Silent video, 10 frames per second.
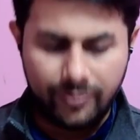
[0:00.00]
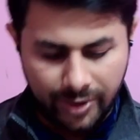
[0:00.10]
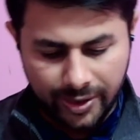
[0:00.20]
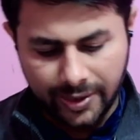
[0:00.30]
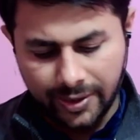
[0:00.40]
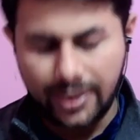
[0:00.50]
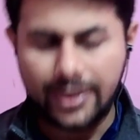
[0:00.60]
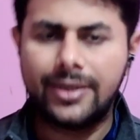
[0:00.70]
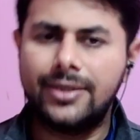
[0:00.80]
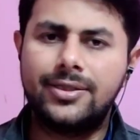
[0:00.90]
work done
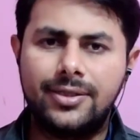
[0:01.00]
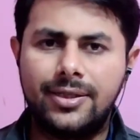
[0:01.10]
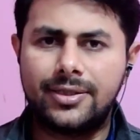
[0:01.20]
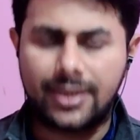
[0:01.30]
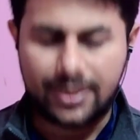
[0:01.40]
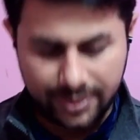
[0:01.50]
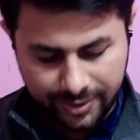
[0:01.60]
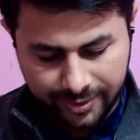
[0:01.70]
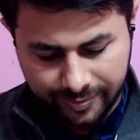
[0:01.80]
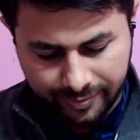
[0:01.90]
against the
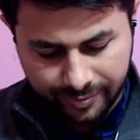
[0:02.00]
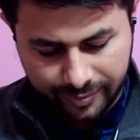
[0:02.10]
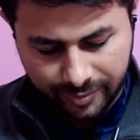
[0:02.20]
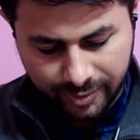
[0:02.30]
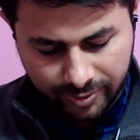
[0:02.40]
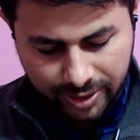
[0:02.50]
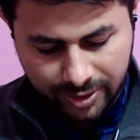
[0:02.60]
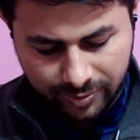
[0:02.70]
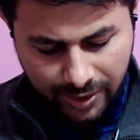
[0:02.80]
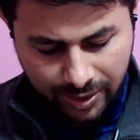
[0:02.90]
charges, which
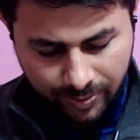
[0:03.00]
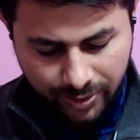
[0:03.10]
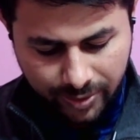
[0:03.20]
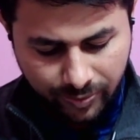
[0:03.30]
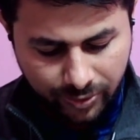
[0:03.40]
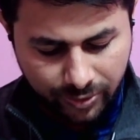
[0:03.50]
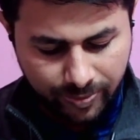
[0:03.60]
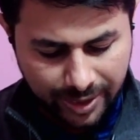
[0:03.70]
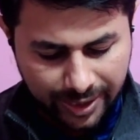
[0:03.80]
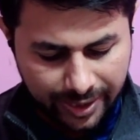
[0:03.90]
is 1 upon
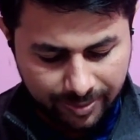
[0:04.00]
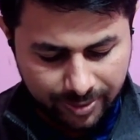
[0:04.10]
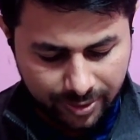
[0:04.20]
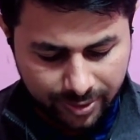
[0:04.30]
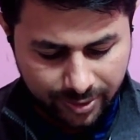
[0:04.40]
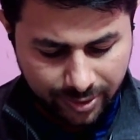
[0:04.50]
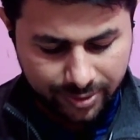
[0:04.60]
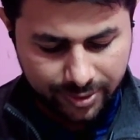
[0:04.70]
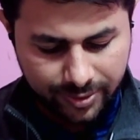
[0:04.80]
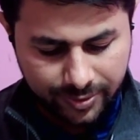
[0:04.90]
4 pi epsilon
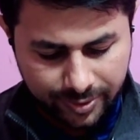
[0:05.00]
naught.